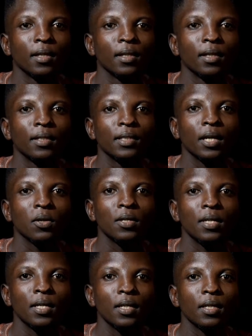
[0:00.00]
Then
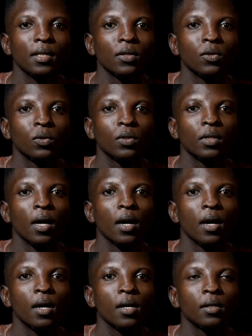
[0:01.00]
secondly, there
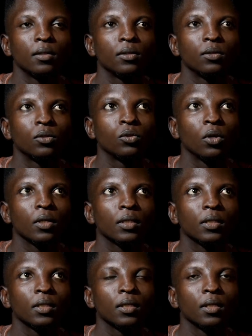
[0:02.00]
are
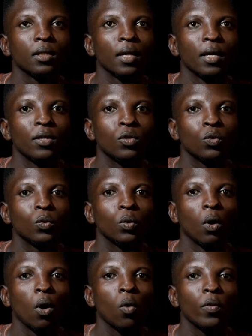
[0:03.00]
drugs that
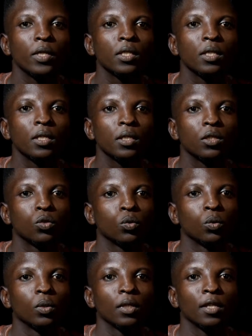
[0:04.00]
you always need
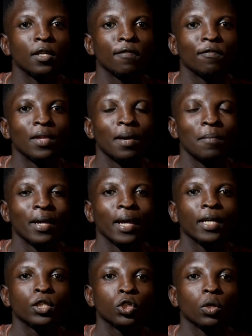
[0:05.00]
to give them and
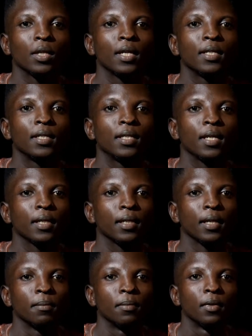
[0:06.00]
ensure that they take
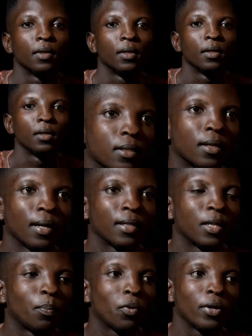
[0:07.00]
them
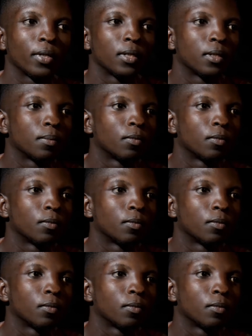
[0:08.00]
at a point.